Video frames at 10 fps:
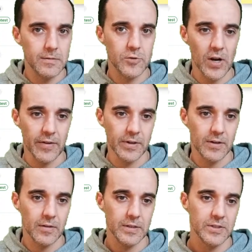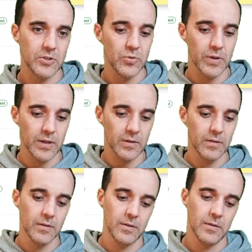traffic. It's doing
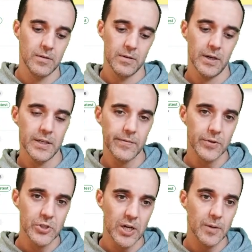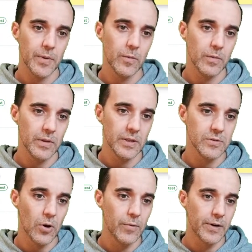a different job that is
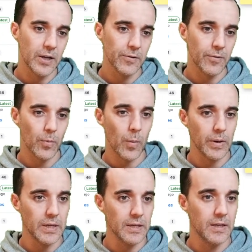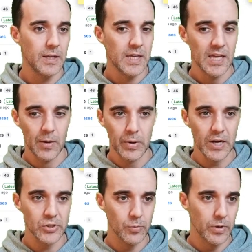overkill for what we need, and we
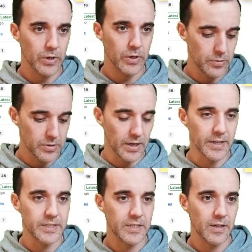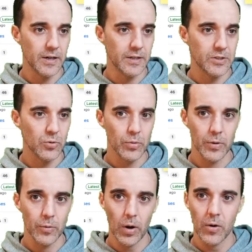actually want to use a tool that
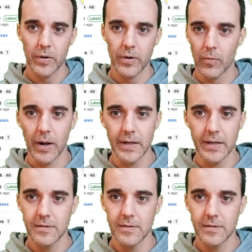we're going to write,